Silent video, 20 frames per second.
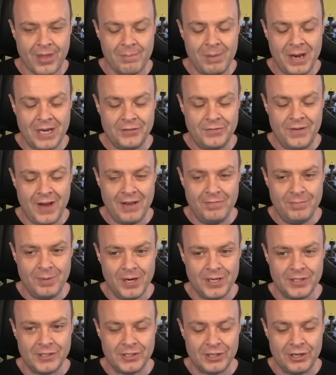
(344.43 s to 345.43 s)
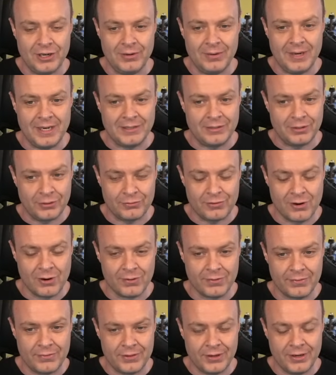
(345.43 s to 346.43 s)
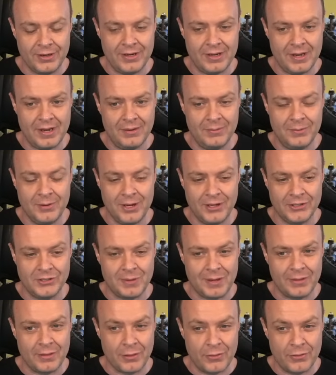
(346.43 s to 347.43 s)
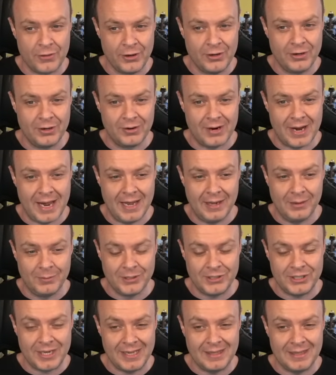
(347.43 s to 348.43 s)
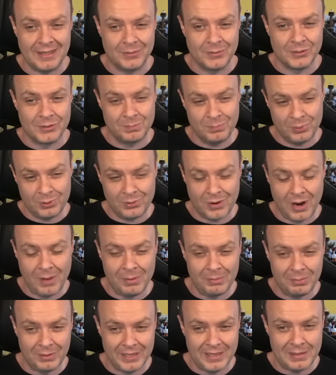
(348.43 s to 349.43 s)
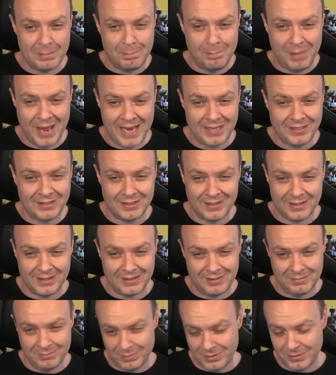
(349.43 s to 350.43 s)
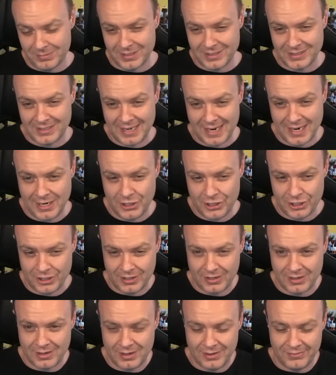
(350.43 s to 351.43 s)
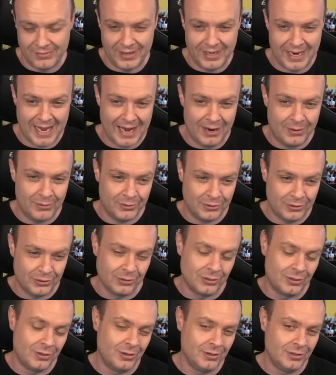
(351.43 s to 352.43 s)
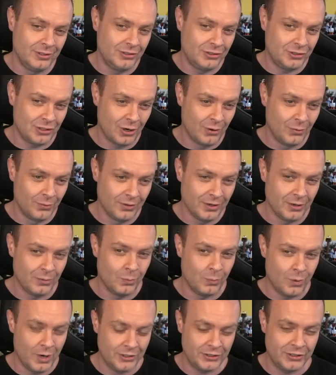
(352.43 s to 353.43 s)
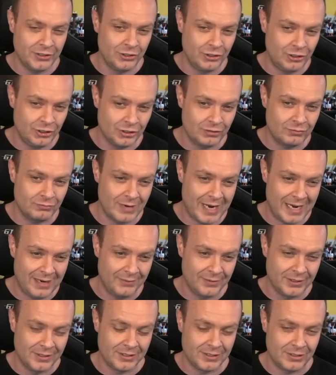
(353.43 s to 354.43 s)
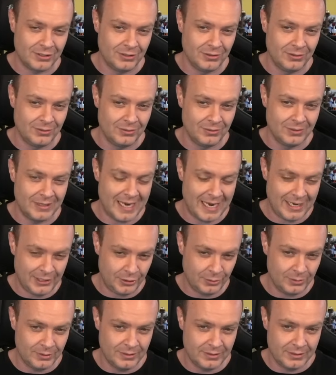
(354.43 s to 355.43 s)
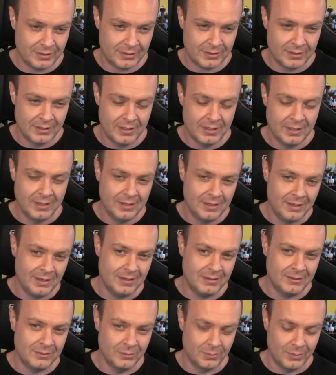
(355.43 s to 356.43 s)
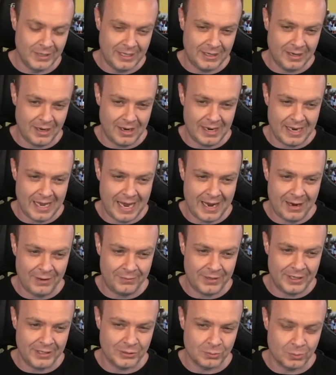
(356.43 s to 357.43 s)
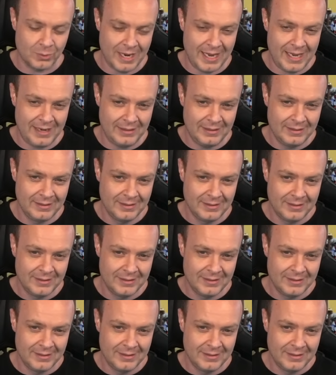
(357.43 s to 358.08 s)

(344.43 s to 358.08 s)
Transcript: Patch 5.2 is the Throne of Thunder. We also had the Thunder Isle, which I think was probably the best implementation of an outdoor zone that wasn't just relevant to casuals. We got a lot out of it as well.